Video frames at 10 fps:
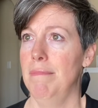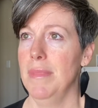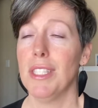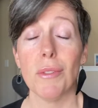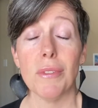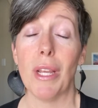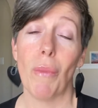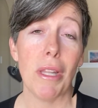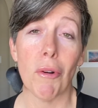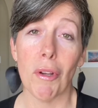It's going to take way
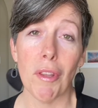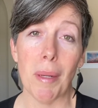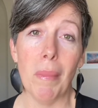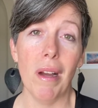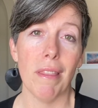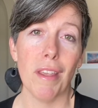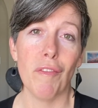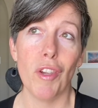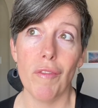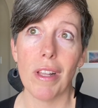longer than a month
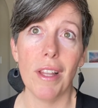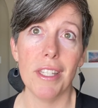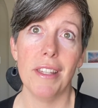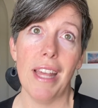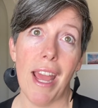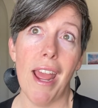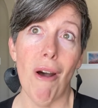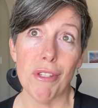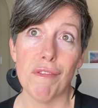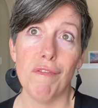if you've neglected that
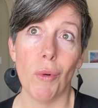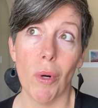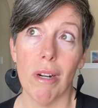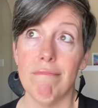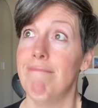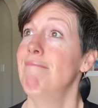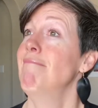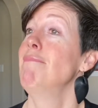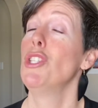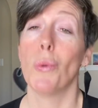house for
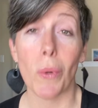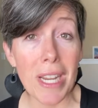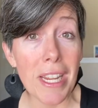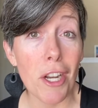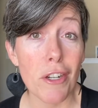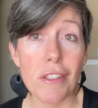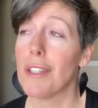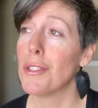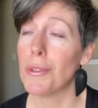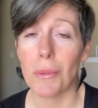20 years,
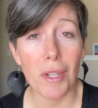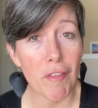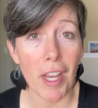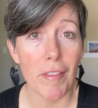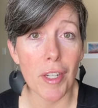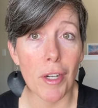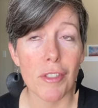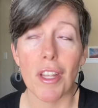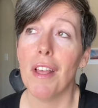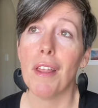25
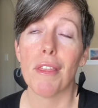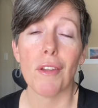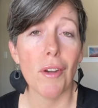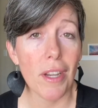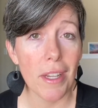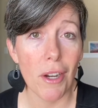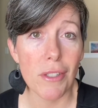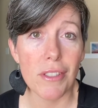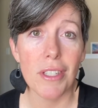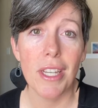years, 30
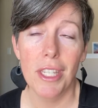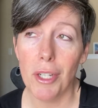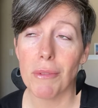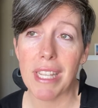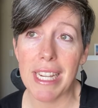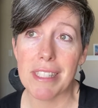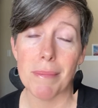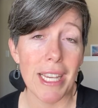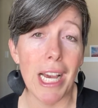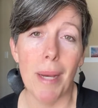years. You're going to take some
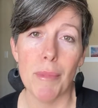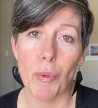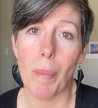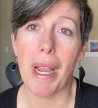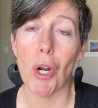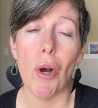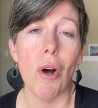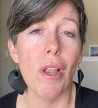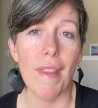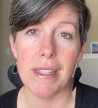time to repair
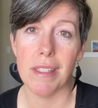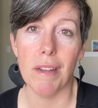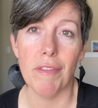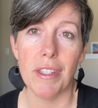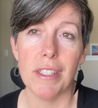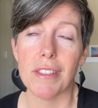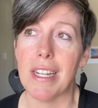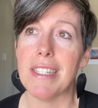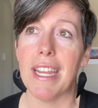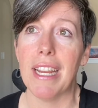all of that stuff, and it's going
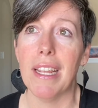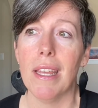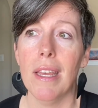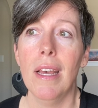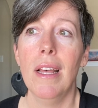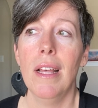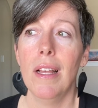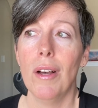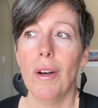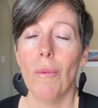to take
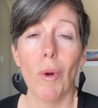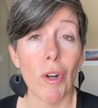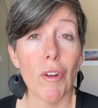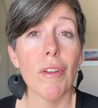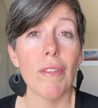work.